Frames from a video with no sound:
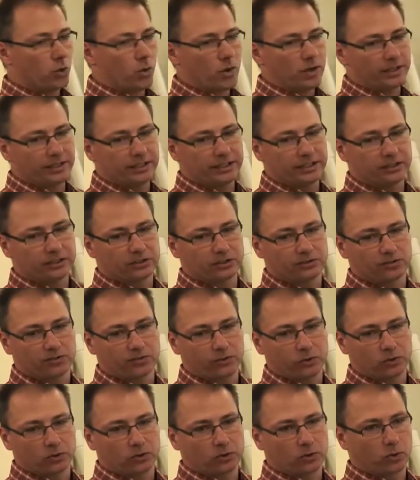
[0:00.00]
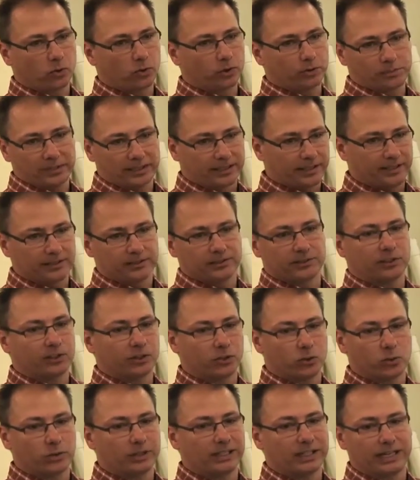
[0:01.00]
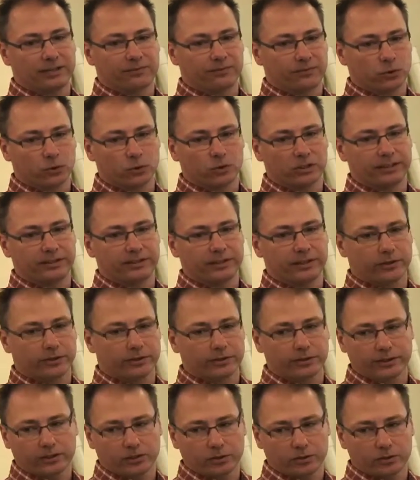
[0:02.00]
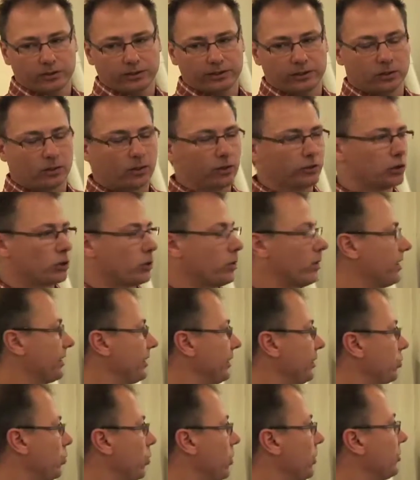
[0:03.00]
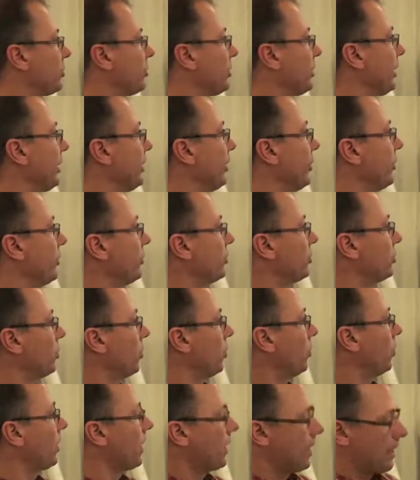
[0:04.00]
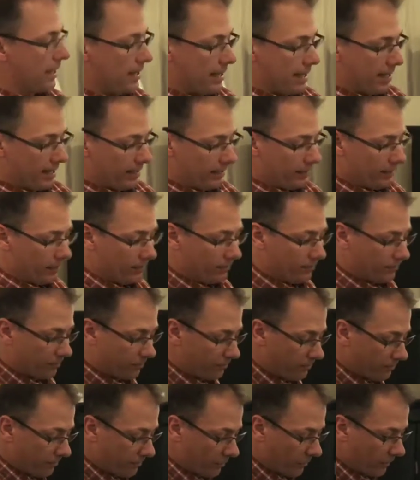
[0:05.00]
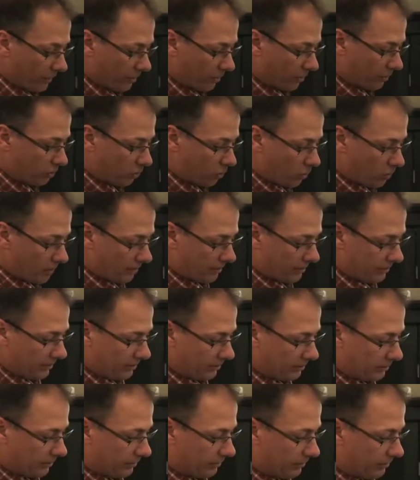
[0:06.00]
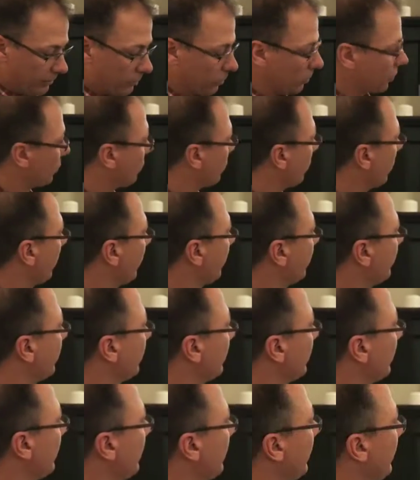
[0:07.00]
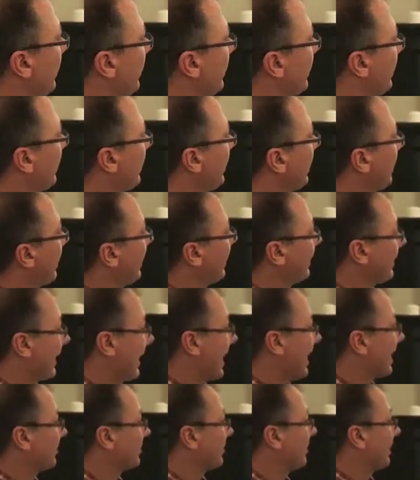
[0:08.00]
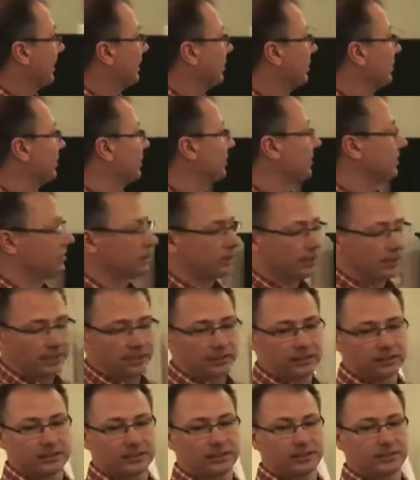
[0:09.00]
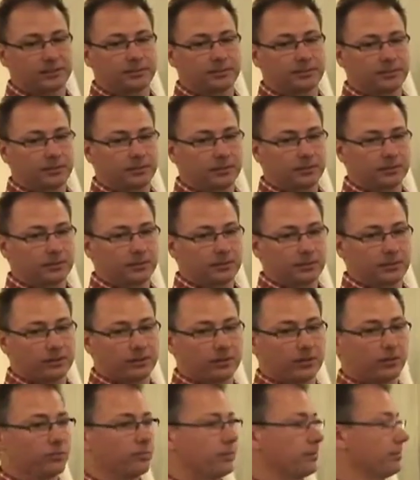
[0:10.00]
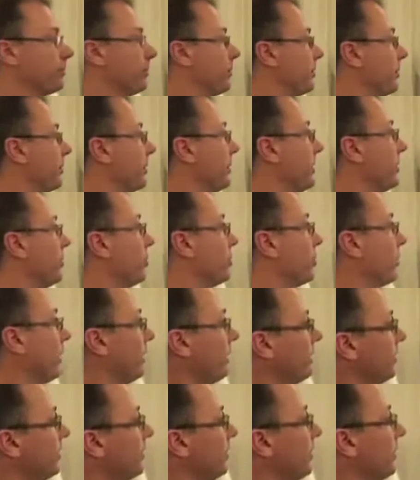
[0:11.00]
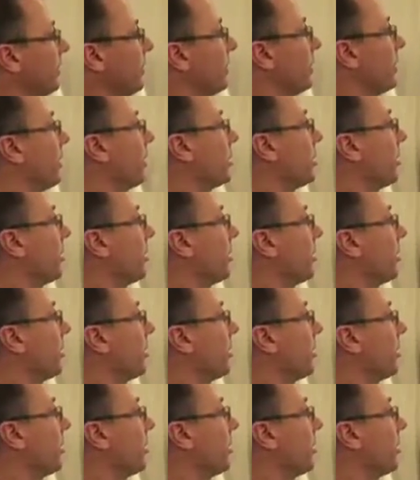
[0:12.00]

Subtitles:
quantities of fuel stored because you can only get fuel in there in large quantities once a year. So you have very large quantities of fuel storage. Gas stations that they're either a